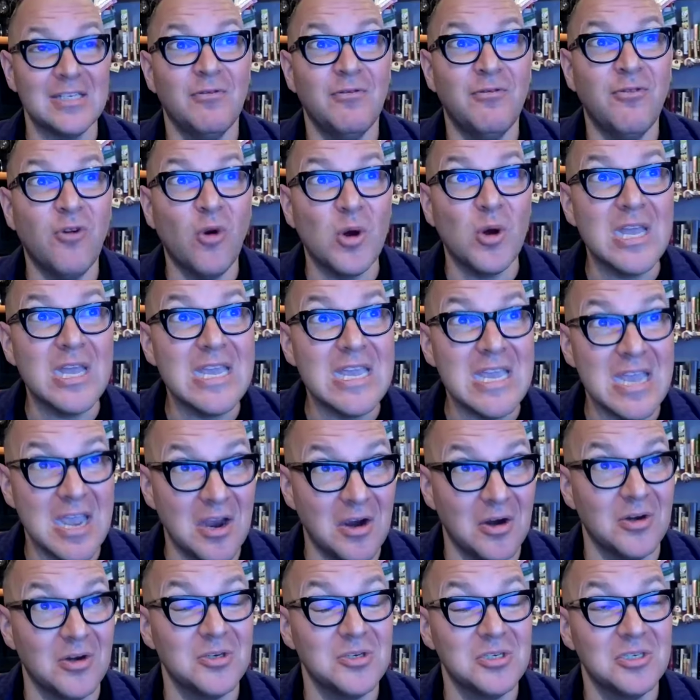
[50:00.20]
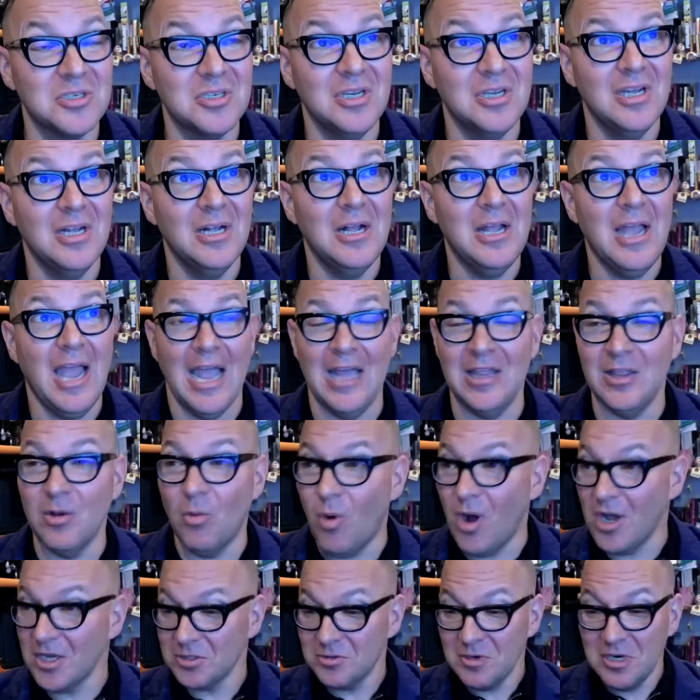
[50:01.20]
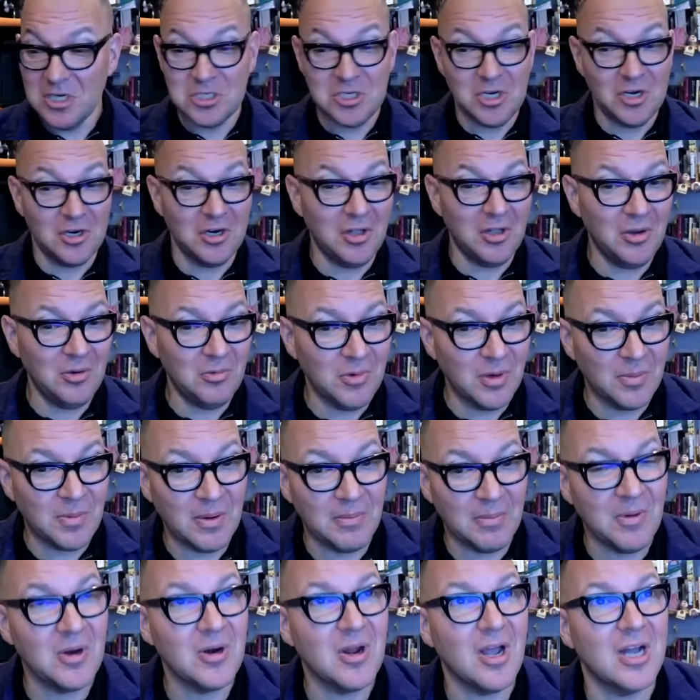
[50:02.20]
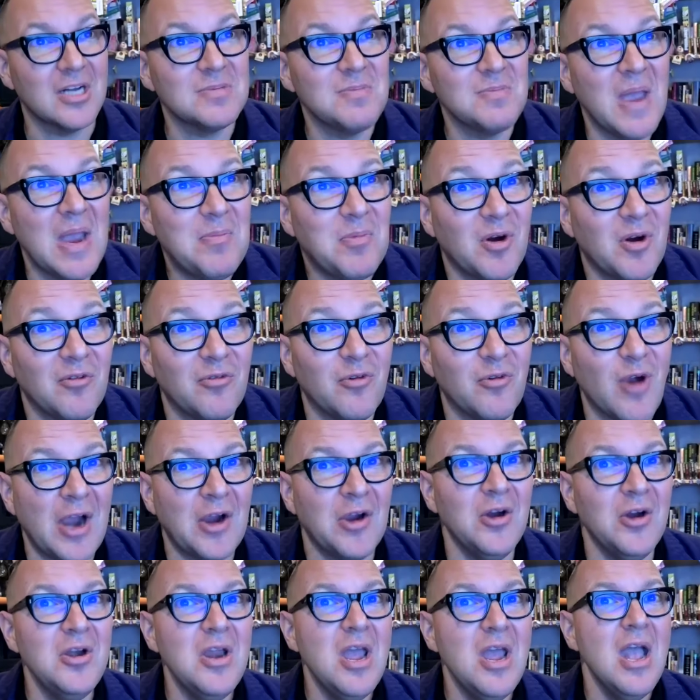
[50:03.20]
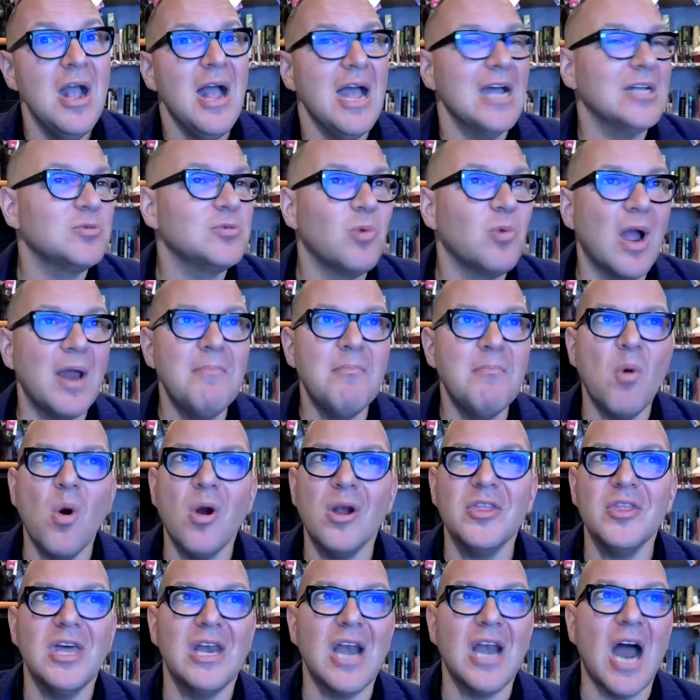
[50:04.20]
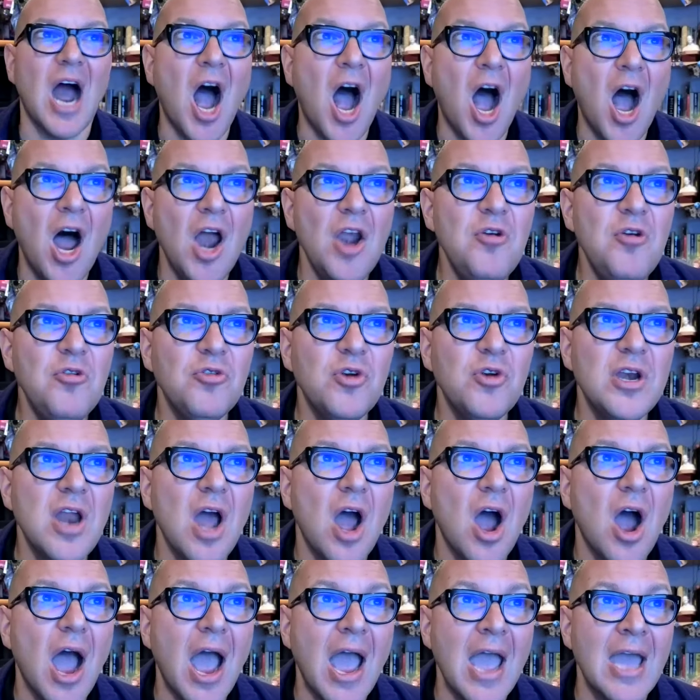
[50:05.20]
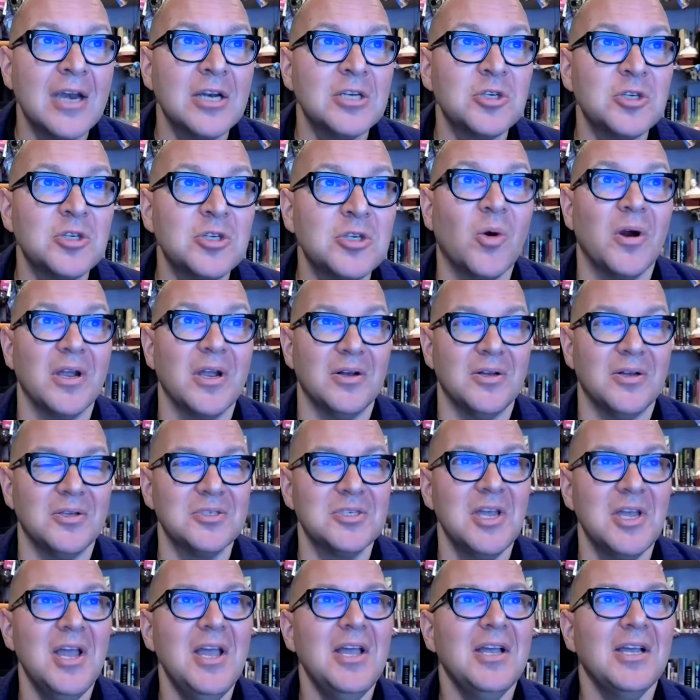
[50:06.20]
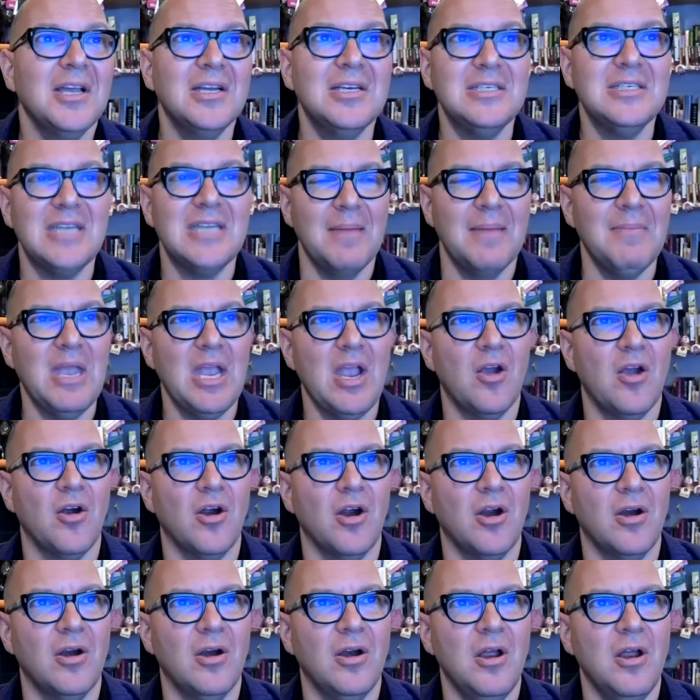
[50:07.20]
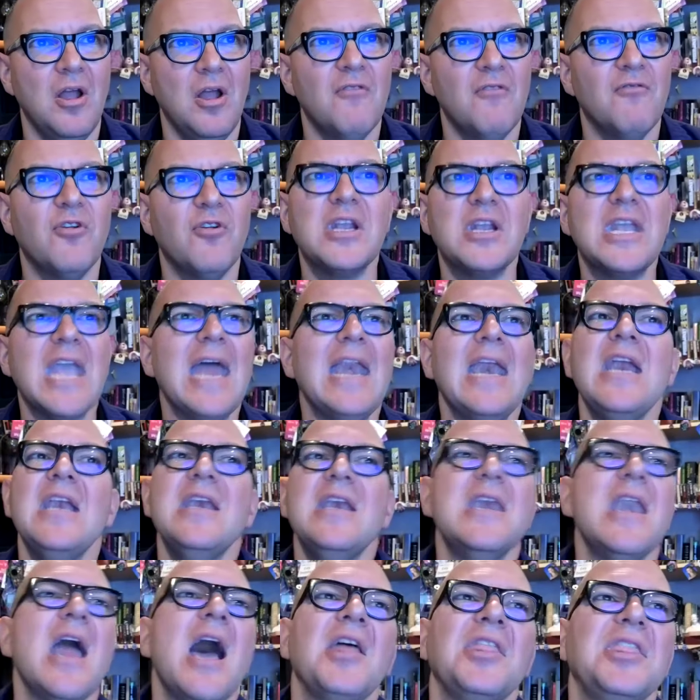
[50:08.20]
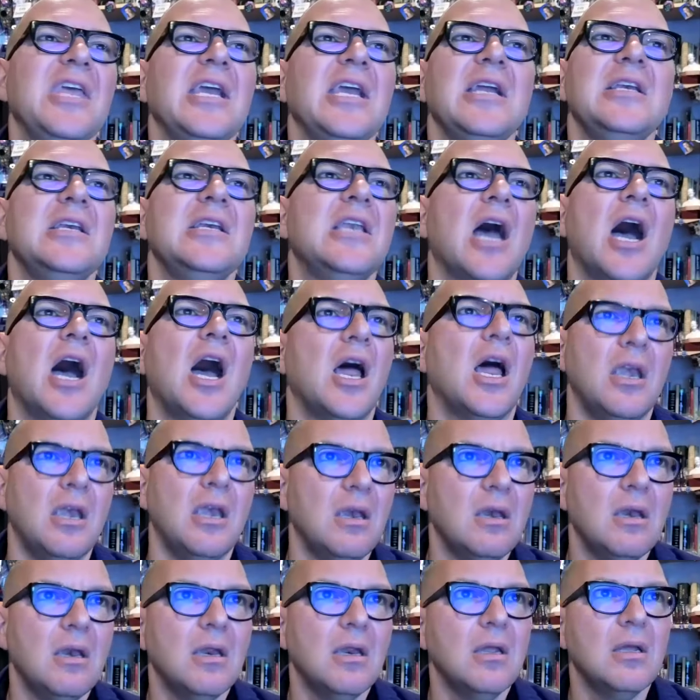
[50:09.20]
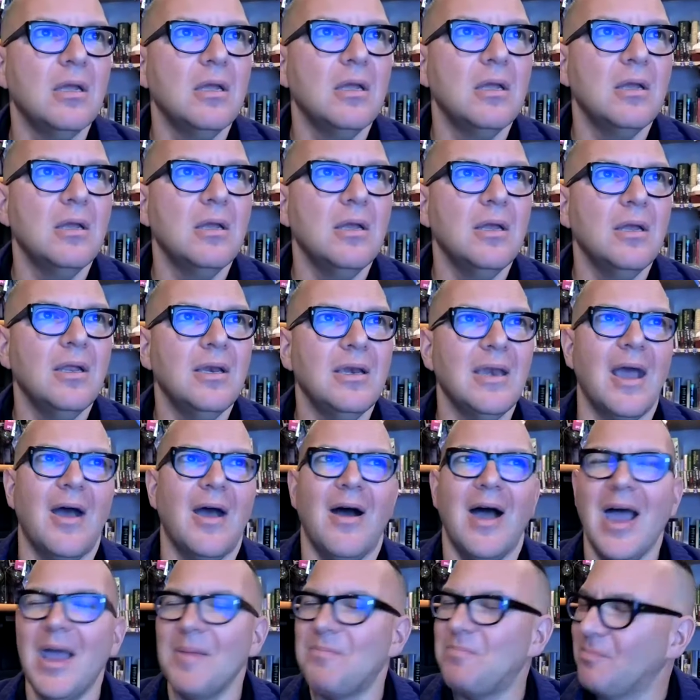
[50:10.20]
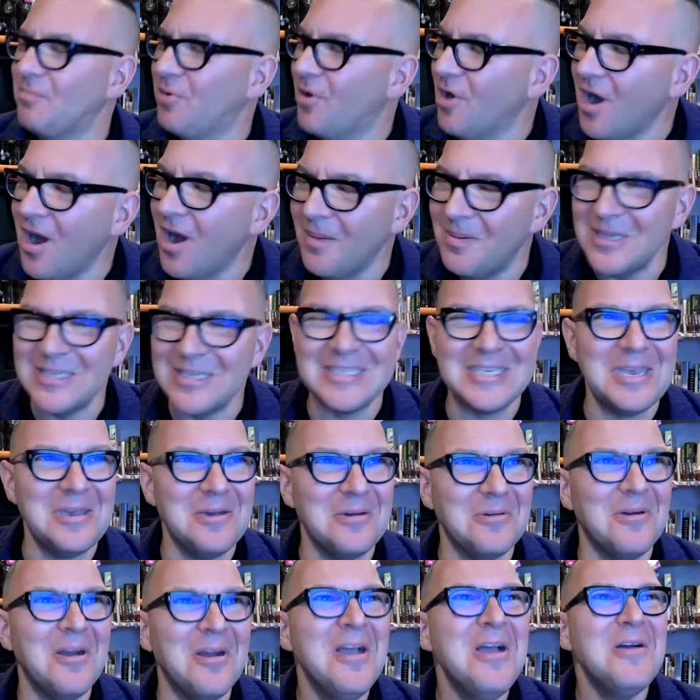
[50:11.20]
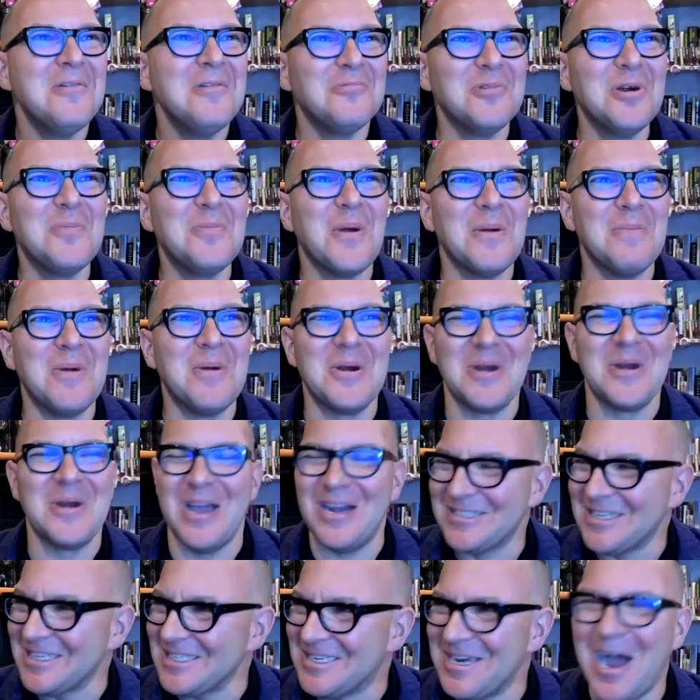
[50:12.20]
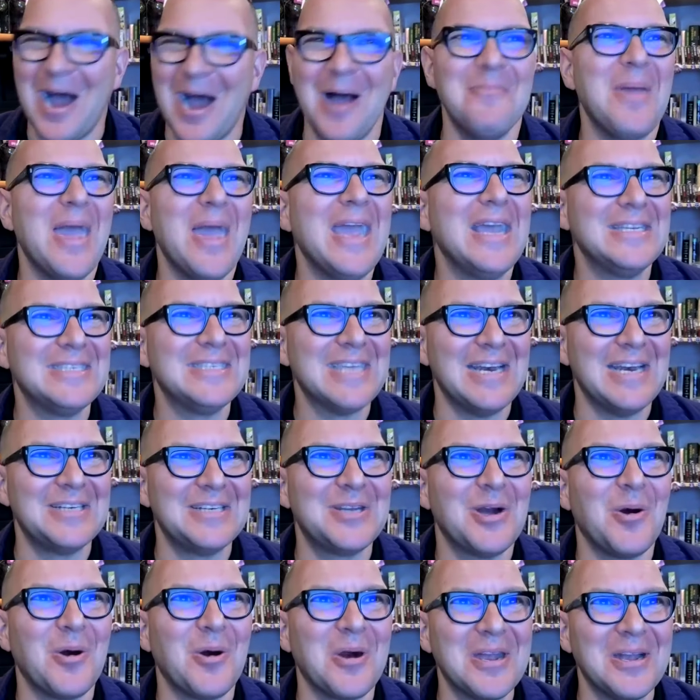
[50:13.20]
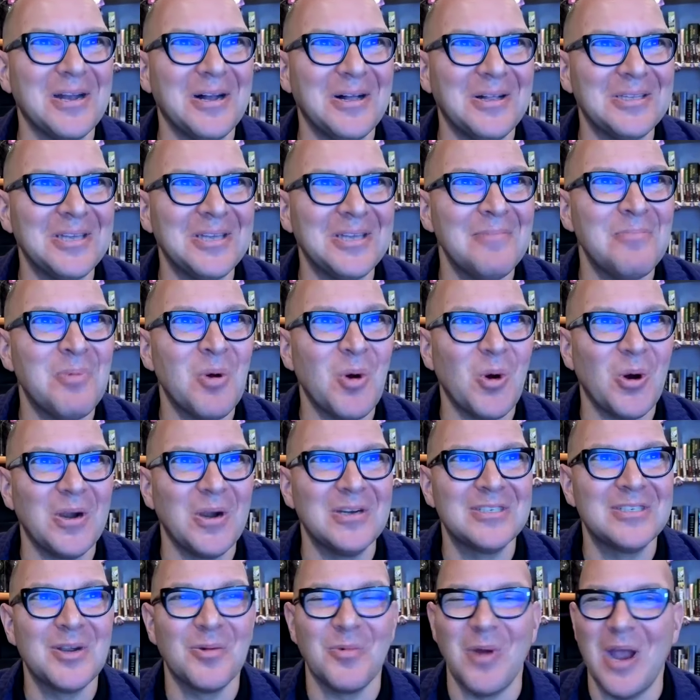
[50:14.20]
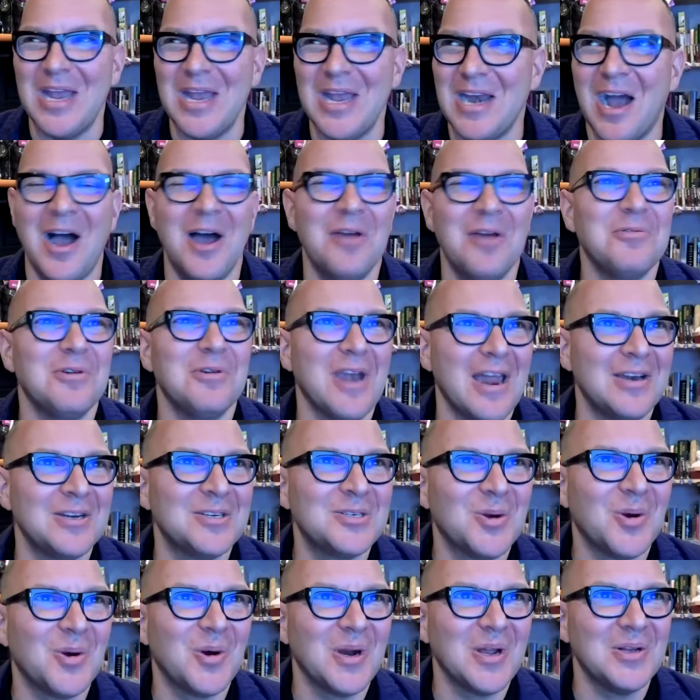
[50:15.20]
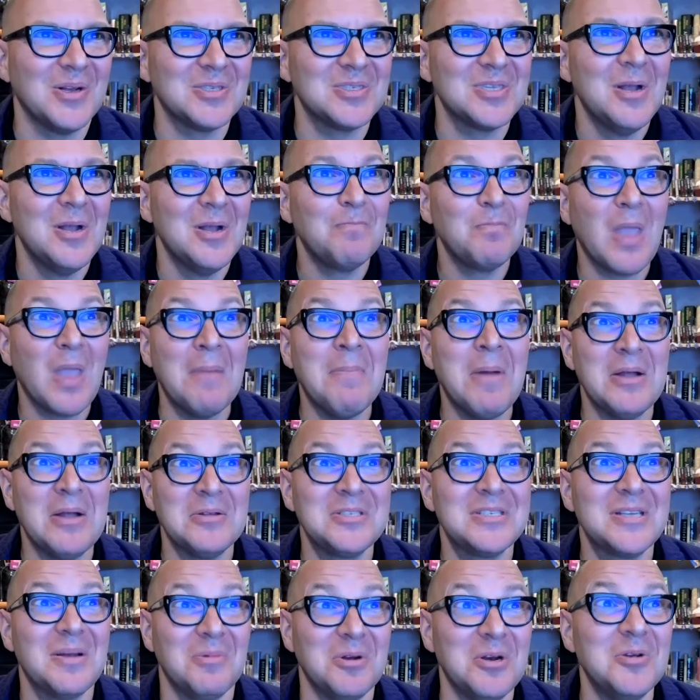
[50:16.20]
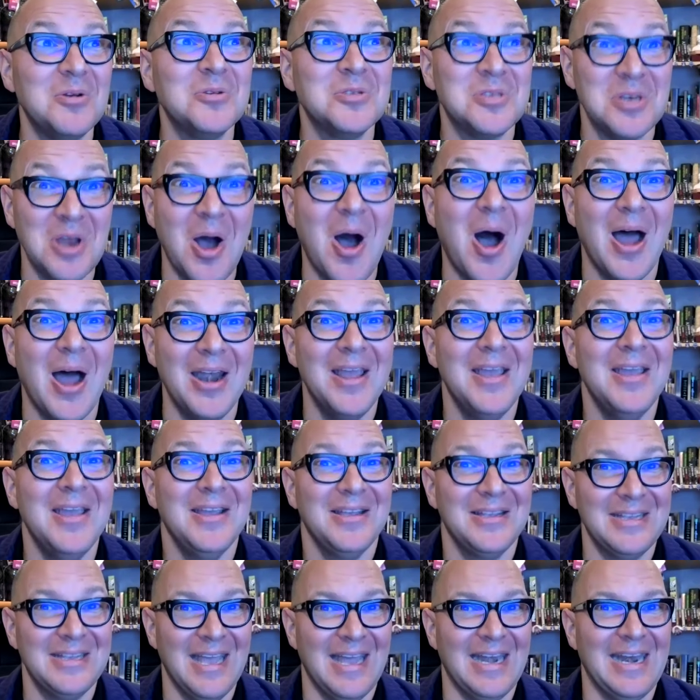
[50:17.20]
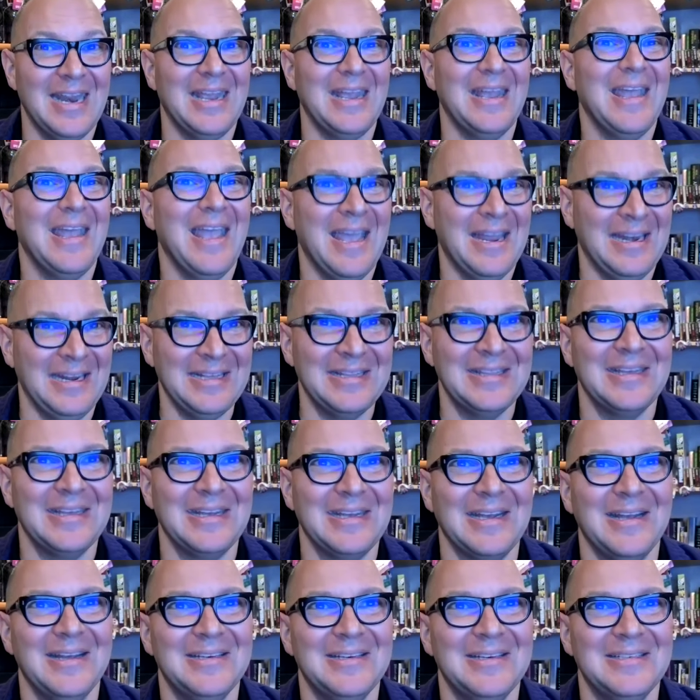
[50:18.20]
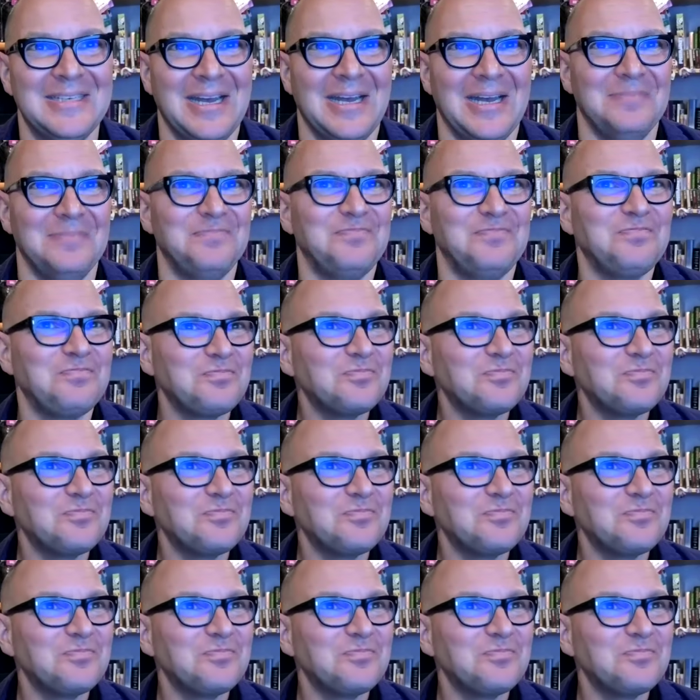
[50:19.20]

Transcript: 40 years. And the Wall Street Journal, Rupert Murdoch's paper of record, has run more than 100 editorials condemning her for getting nothing done. Now, I promise you, Rupert Murdoch does not pay his editorial board to write 100 editorials about someone who's not getting anything done.